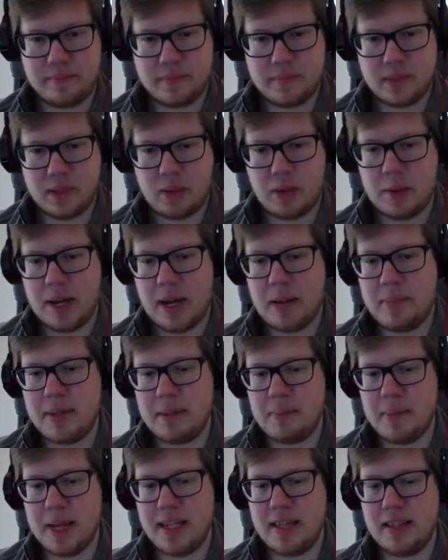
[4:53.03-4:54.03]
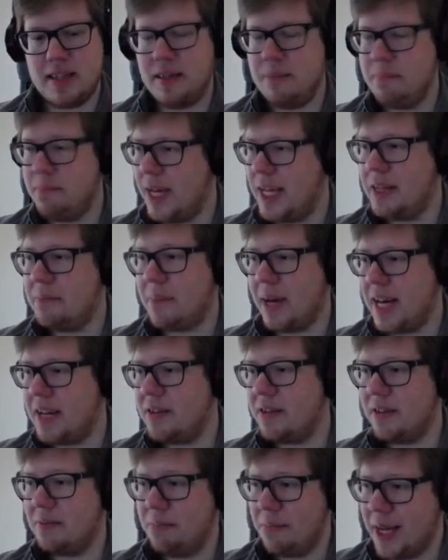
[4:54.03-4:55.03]
So I'm happy that made it made
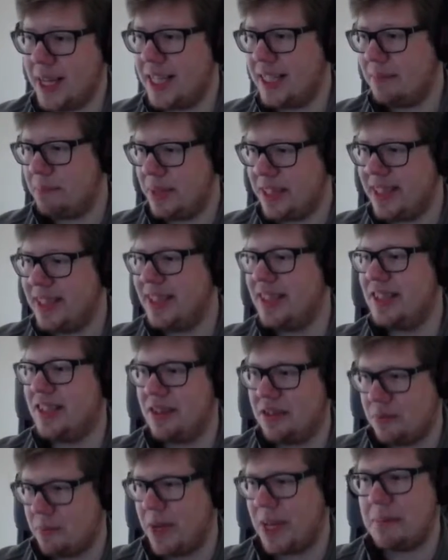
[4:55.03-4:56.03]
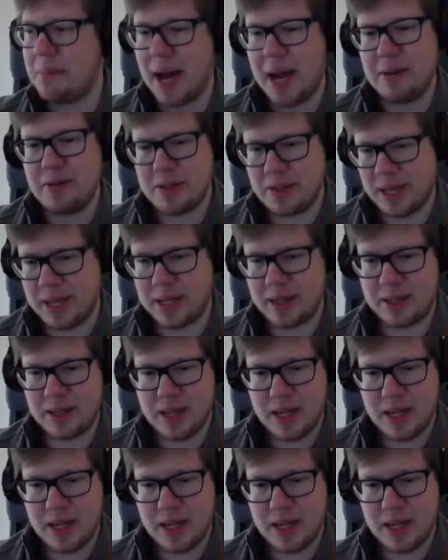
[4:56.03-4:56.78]
bad made it a bit easier to make batteries like